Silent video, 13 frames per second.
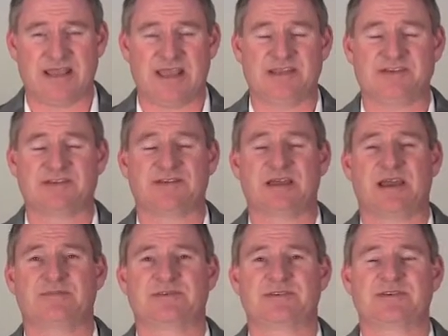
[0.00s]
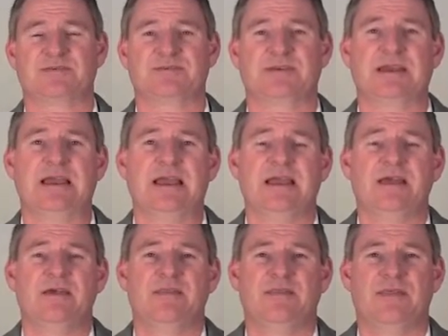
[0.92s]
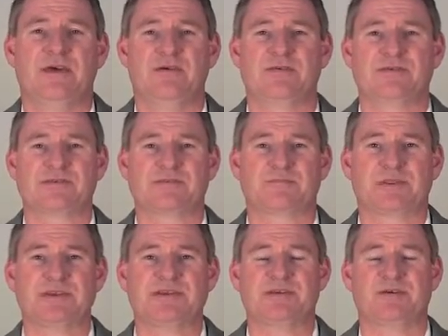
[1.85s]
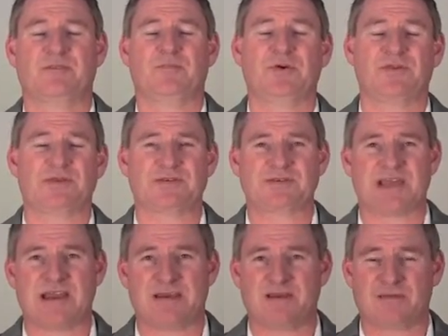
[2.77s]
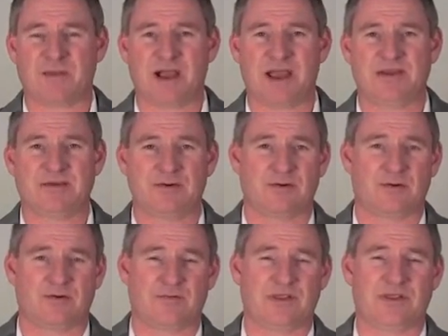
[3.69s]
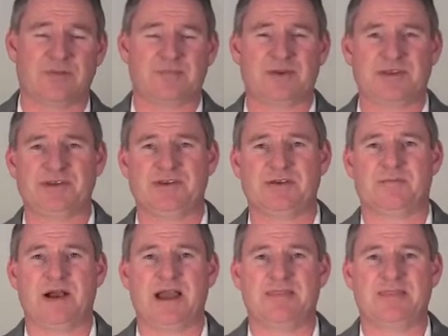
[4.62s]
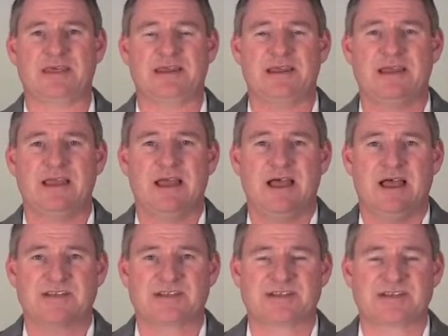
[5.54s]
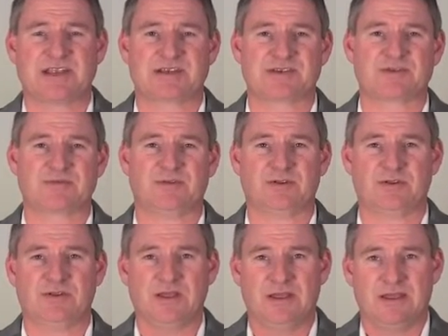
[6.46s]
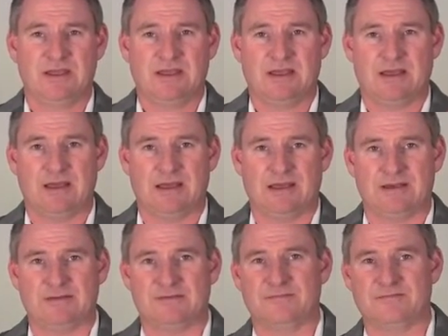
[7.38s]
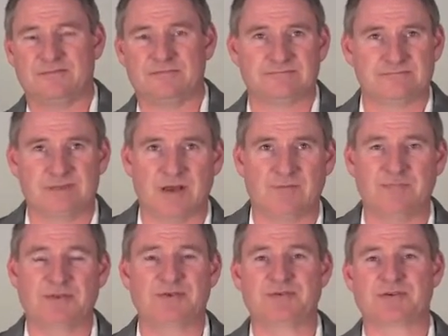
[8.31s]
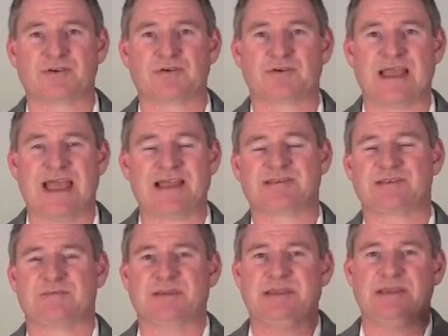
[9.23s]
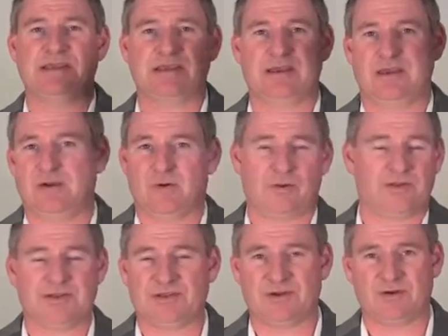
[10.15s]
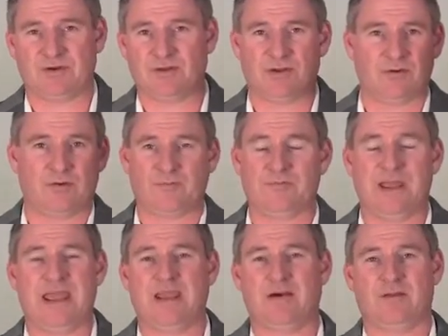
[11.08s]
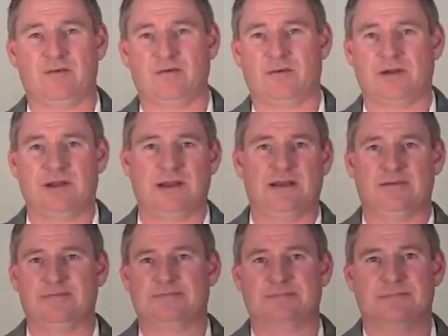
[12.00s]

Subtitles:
age type student. Those, please don't put those out of your mind or really put into your mind that a sexual abuser has to be an old adult, an old male, or a